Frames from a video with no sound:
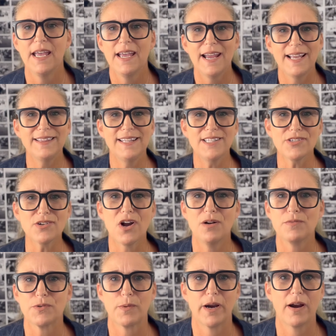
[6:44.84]
And these are
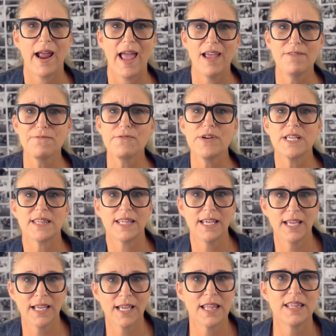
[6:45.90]
homes where
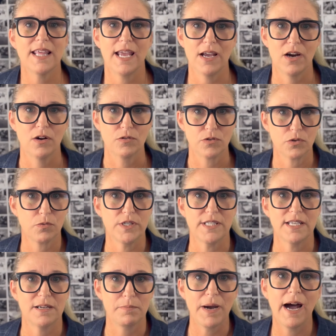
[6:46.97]
everything they owned was
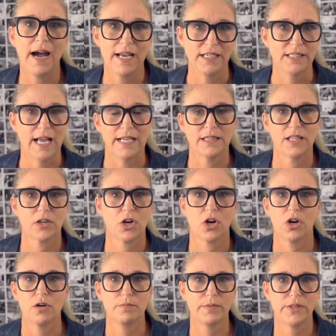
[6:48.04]
in a pile at the
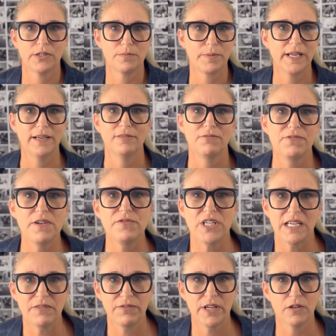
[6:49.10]
curb. There'd been
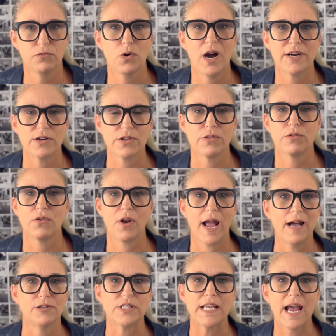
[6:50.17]
15 feet of water through their
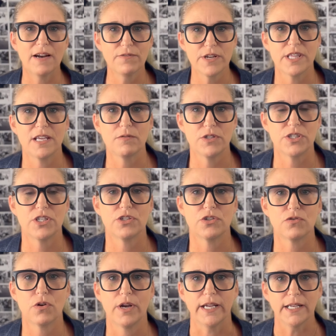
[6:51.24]
house. Everything was
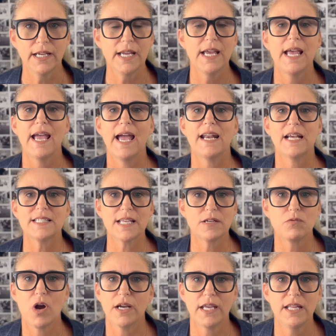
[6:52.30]
destroyed. And as
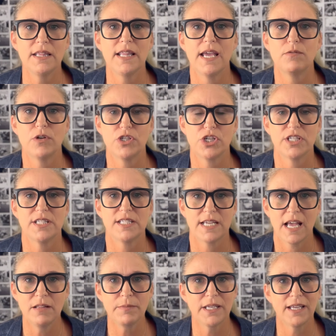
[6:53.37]
I'd walk in, they would just
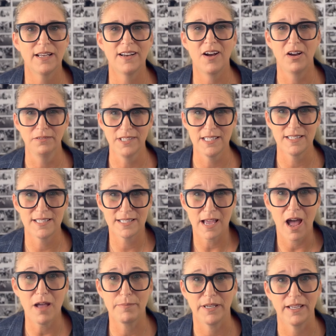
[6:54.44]
tell me, and often
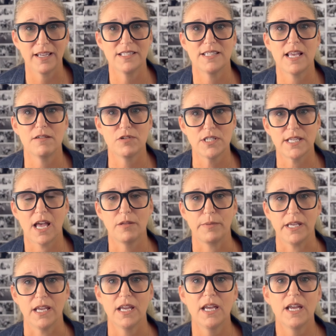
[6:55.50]
sobbing as they would tell
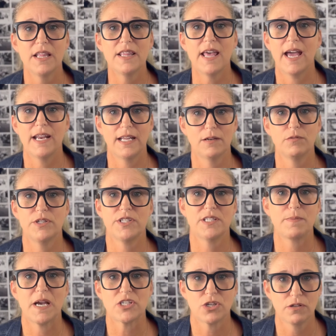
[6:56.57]
me, that it was
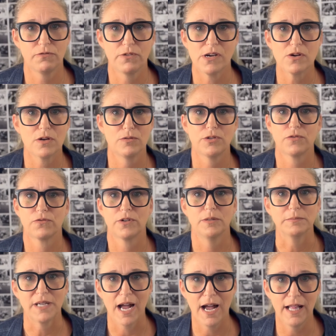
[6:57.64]
special photos
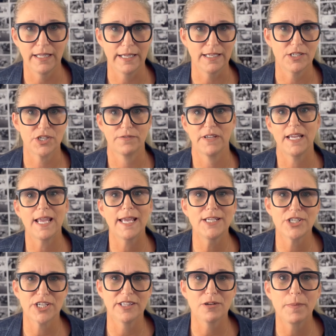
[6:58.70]
from college, a
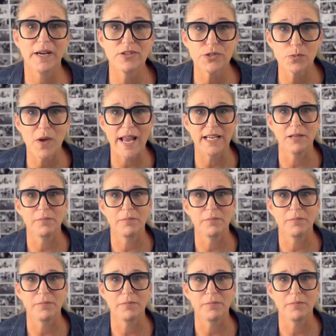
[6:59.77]
vacation, their parents' wedding